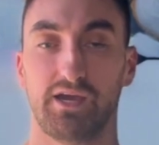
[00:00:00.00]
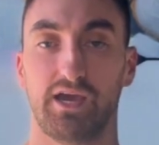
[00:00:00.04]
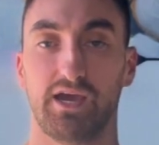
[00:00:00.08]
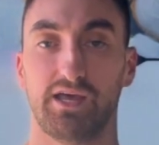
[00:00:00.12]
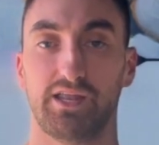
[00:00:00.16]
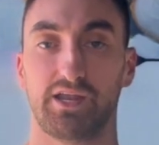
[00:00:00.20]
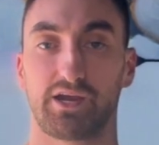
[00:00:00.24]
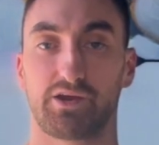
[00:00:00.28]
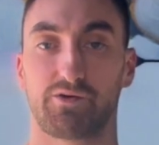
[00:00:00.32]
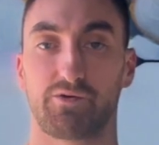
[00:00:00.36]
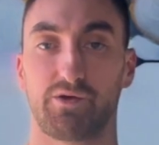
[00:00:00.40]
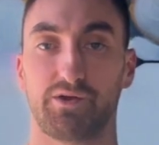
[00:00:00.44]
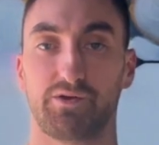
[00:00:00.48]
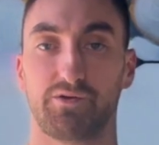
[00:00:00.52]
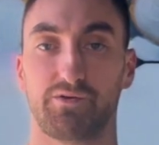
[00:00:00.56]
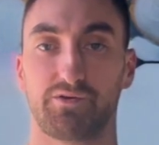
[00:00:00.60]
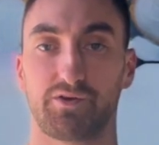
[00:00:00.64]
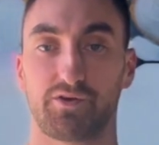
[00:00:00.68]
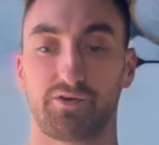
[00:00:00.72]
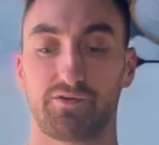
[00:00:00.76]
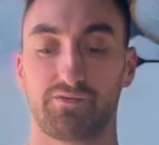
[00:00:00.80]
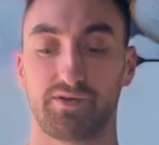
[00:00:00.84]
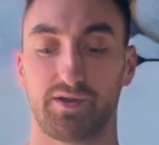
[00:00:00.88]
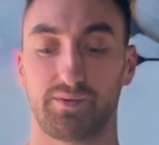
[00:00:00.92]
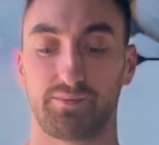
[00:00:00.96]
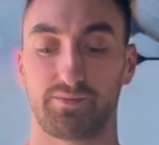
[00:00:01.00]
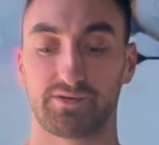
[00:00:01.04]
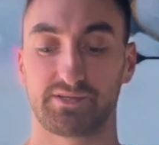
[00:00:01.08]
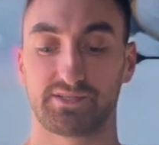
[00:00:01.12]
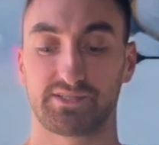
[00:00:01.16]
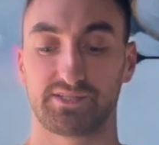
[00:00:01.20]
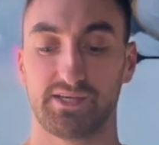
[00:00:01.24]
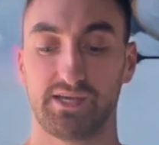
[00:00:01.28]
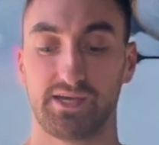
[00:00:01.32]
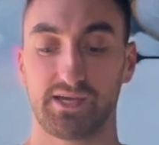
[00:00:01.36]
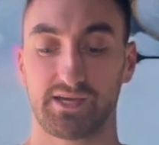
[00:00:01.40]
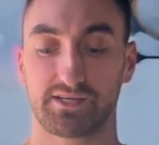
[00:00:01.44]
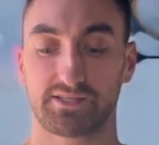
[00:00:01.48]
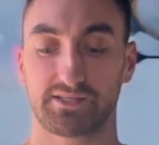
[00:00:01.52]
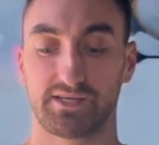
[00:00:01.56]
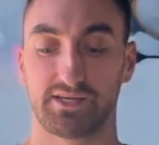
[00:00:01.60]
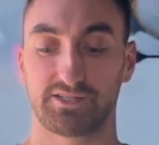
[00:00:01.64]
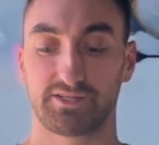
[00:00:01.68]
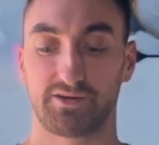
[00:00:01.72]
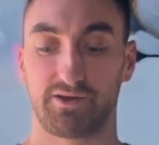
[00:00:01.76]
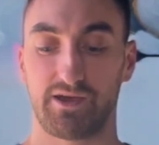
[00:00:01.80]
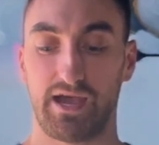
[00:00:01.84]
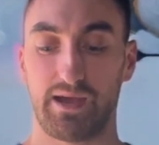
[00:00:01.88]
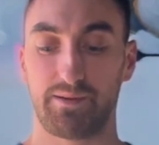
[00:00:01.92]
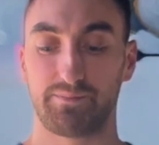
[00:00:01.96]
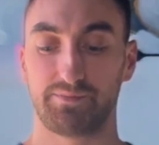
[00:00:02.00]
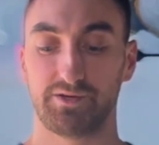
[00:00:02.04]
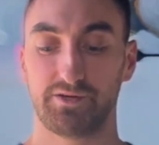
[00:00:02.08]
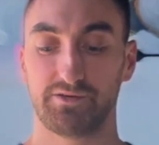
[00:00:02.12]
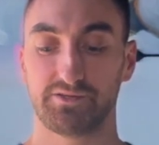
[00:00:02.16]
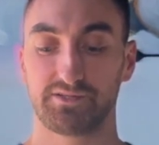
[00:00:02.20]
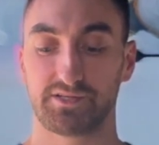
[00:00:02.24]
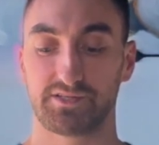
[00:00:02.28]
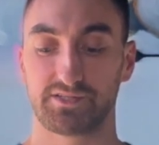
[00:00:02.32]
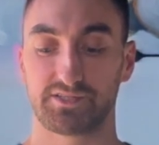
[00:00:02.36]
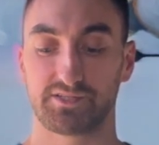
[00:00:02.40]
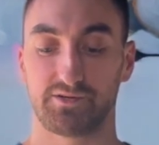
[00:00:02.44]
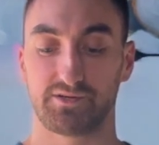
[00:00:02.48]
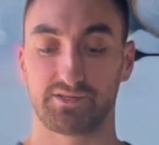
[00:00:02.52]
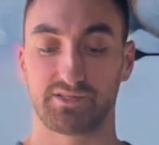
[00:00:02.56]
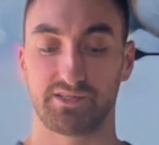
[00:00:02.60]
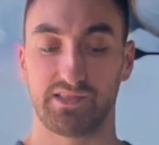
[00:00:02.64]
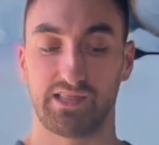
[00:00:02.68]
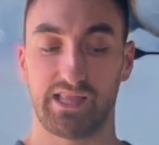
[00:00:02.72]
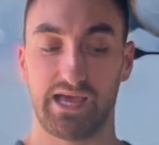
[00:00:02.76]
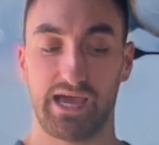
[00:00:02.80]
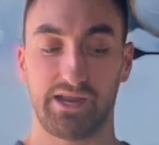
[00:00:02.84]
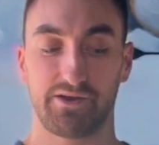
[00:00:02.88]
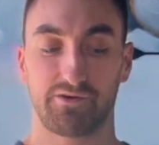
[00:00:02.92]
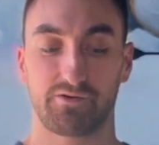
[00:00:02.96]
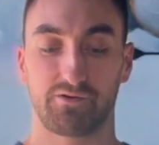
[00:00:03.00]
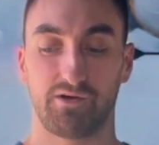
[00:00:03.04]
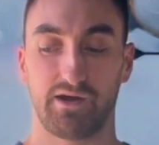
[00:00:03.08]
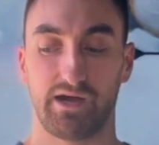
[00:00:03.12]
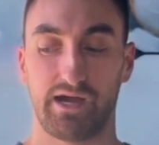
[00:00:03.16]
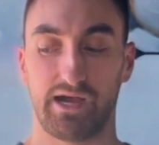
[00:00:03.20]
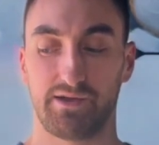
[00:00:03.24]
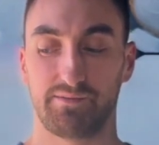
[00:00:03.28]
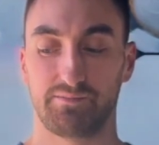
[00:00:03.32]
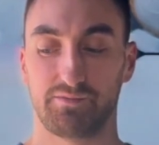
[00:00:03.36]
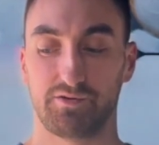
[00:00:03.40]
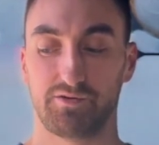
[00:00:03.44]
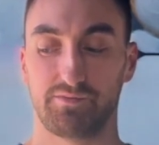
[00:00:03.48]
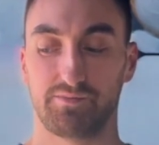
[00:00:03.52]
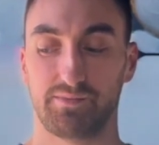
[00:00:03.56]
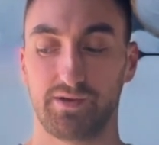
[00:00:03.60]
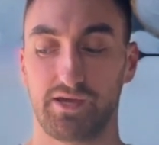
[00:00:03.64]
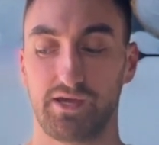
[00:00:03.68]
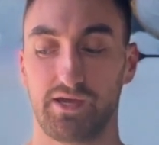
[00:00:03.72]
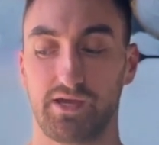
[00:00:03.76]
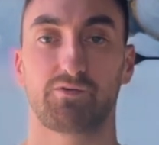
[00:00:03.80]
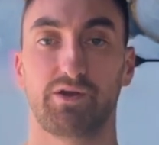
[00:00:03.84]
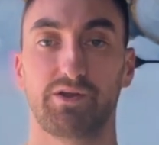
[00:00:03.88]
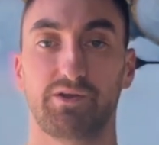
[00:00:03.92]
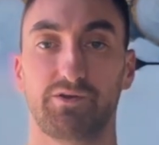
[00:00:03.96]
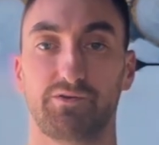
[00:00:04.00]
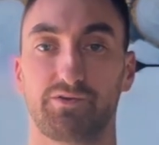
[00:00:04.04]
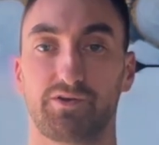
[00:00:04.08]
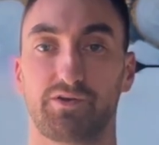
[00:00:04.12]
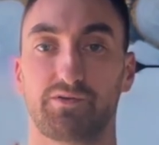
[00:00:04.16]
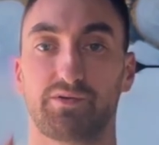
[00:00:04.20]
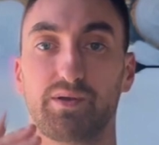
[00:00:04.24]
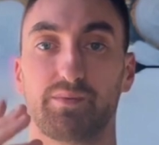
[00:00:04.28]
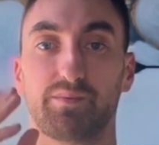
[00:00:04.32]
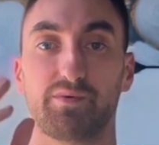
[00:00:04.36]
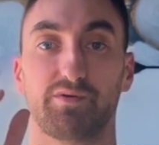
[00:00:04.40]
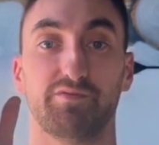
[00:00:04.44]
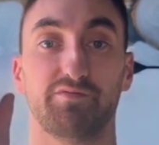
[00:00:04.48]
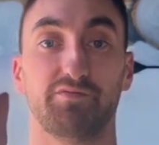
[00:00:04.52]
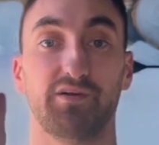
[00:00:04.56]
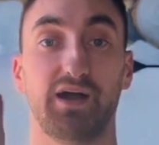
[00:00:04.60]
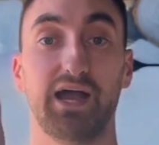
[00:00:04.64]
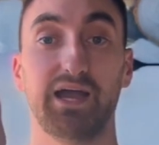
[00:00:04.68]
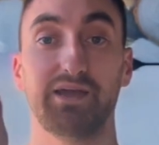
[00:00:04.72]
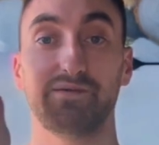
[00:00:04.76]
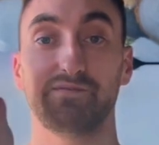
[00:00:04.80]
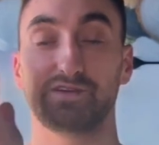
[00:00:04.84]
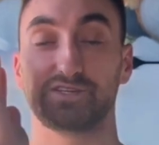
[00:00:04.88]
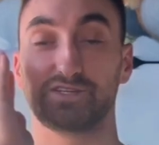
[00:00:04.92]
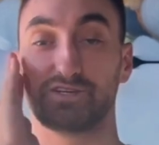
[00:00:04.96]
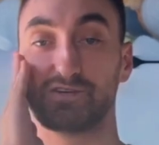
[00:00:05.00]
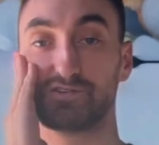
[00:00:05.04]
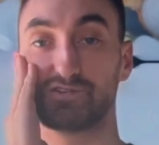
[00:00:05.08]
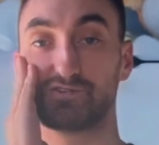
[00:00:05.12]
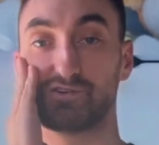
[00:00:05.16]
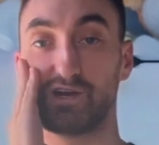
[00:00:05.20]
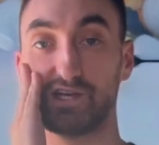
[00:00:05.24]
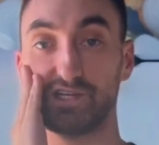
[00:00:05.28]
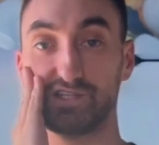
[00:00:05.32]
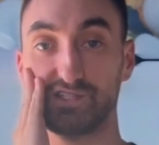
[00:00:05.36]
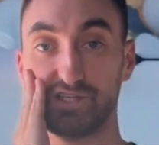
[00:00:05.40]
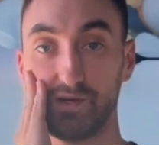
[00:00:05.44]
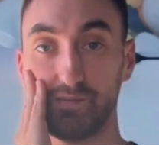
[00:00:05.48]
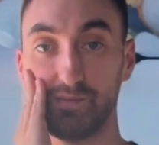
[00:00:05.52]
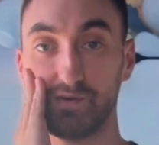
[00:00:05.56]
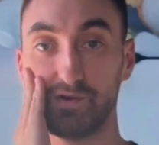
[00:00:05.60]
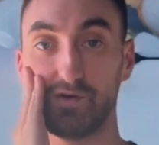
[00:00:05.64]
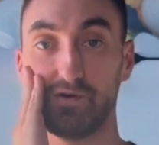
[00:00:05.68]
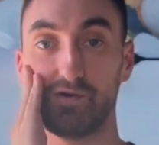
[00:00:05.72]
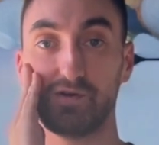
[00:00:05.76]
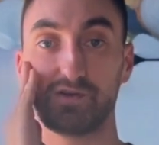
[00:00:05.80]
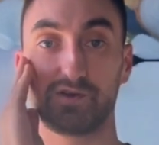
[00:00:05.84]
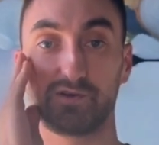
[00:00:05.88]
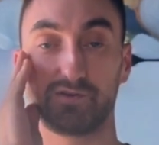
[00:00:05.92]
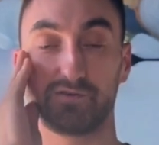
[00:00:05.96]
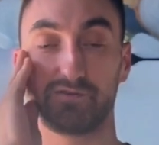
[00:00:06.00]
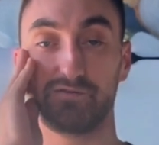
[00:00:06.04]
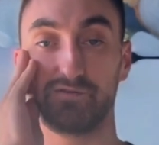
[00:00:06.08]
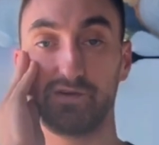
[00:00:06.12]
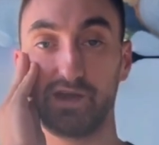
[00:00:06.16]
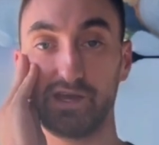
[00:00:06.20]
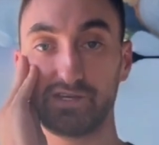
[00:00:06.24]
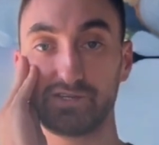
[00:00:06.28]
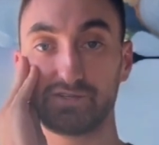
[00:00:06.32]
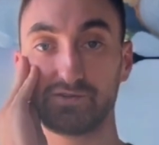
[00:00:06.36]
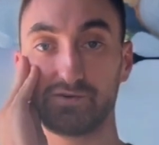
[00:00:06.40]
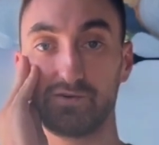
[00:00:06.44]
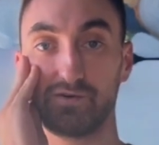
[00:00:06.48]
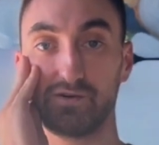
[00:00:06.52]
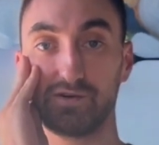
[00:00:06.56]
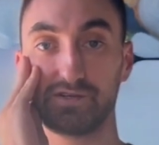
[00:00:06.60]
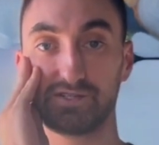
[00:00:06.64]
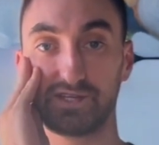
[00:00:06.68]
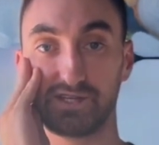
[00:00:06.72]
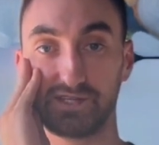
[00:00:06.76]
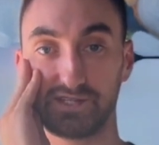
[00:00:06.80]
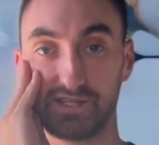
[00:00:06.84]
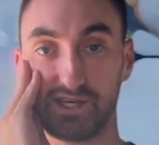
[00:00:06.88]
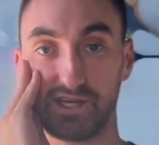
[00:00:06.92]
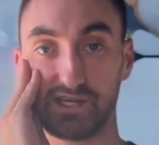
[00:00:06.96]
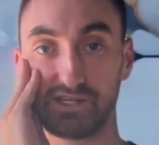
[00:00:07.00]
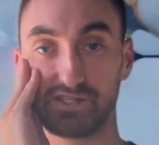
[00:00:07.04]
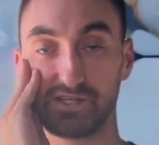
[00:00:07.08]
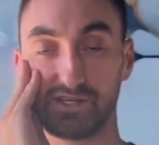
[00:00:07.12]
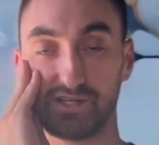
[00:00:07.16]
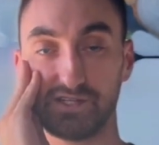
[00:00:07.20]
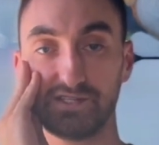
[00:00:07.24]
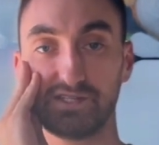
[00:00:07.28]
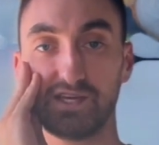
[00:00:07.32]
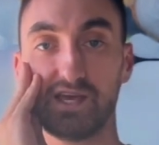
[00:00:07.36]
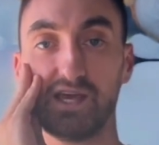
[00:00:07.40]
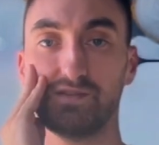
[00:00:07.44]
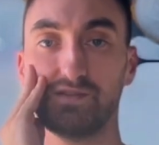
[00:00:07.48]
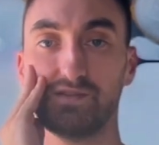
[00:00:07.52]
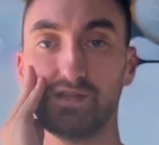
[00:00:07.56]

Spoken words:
And then cranial nerve number 6 is your abducens, so it's lateral eye movement. Cranial nerve number 5 is your trigeminal, your facial sensations.